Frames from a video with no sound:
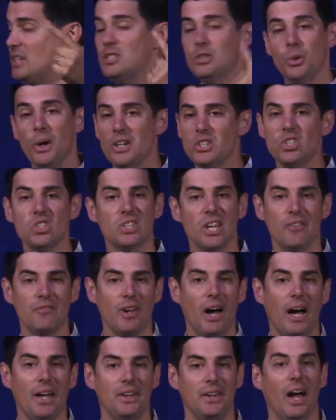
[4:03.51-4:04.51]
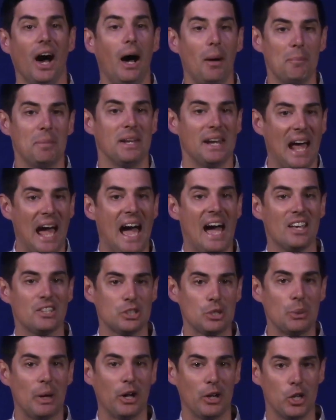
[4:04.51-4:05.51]
these questions have not been asked
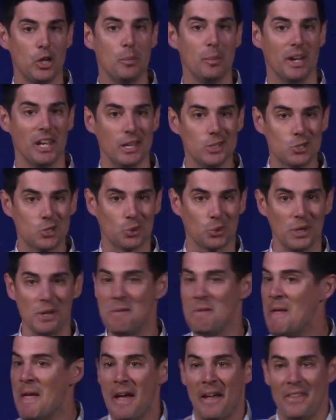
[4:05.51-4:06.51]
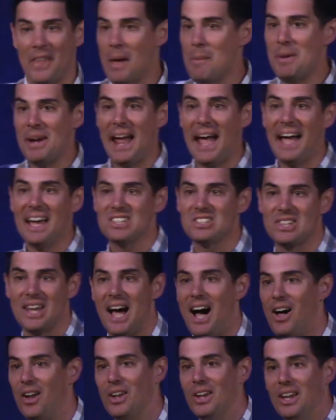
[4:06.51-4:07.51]
throughout human history. They've been asked
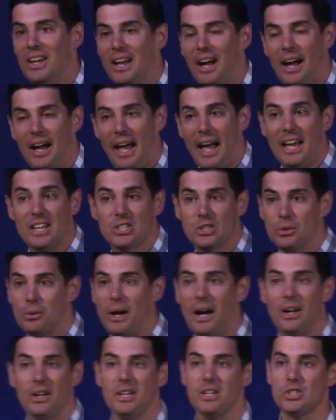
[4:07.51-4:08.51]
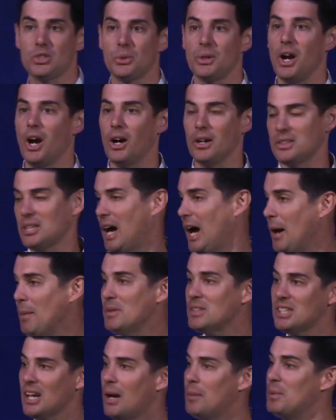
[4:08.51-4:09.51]
throughout history time
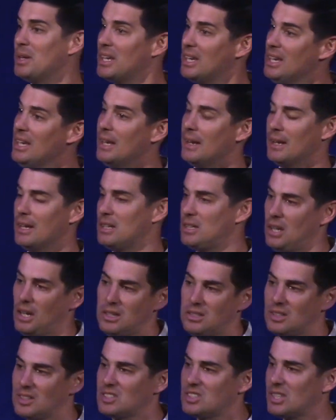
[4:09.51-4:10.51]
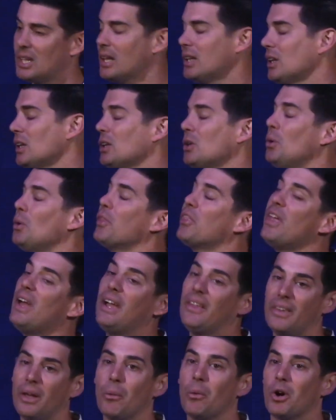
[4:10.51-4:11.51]
and time again. It's a cyclical
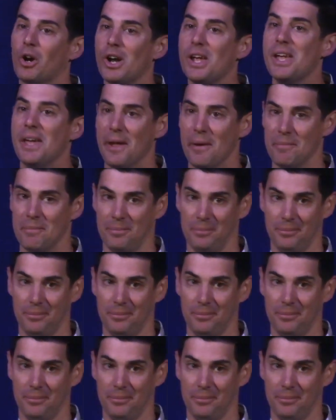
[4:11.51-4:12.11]
thing that we're in.